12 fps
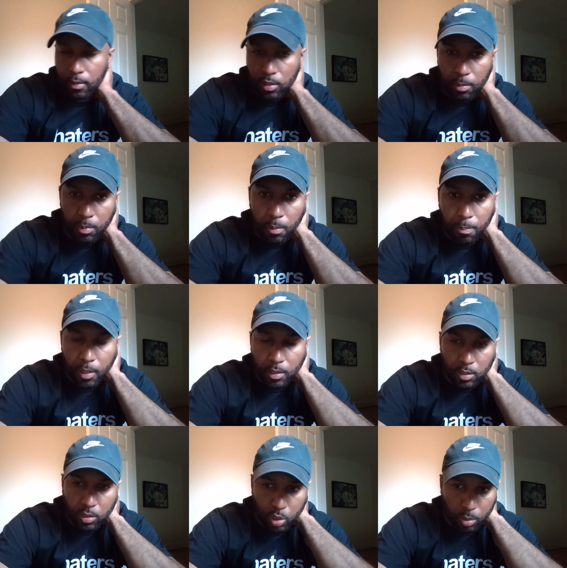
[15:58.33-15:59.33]
on some of the
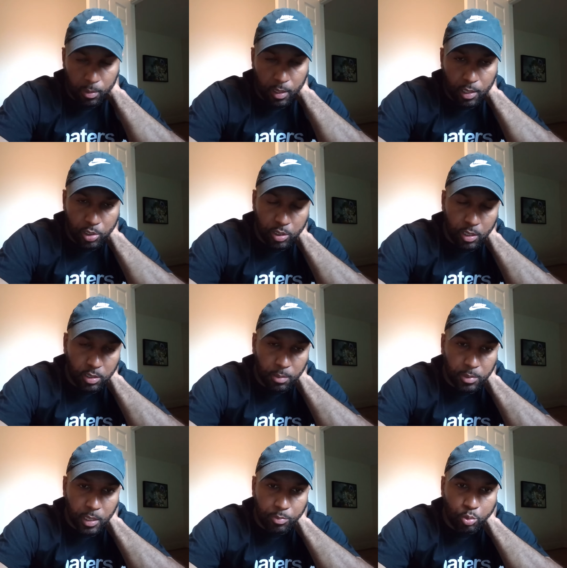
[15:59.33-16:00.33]
basic terminology that
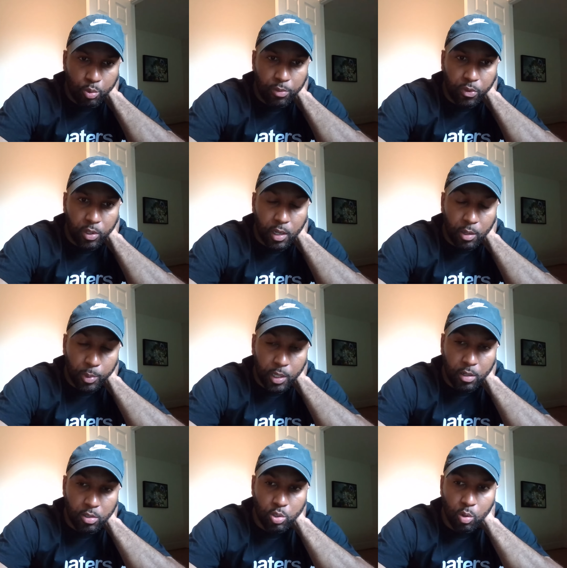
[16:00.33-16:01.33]
sometimes we forget. We
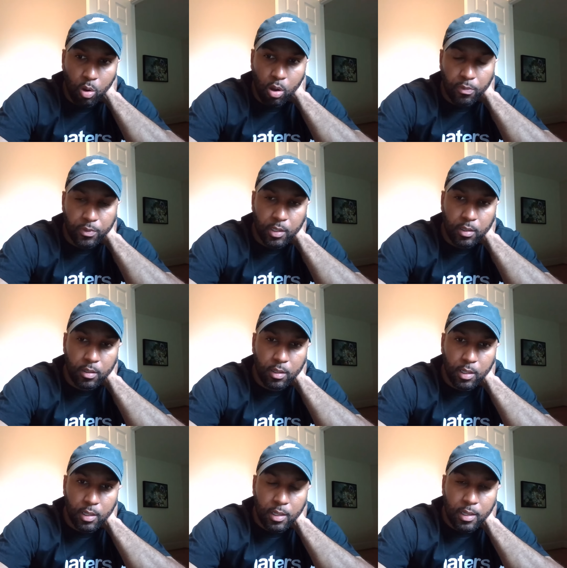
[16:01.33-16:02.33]
hear it so often,
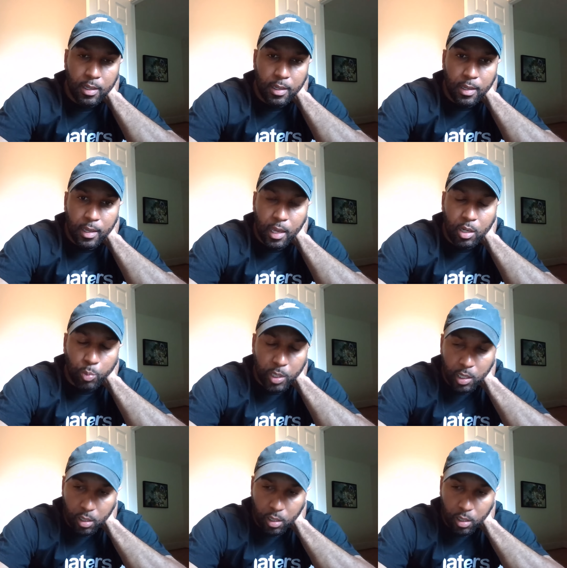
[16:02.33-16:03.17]
and we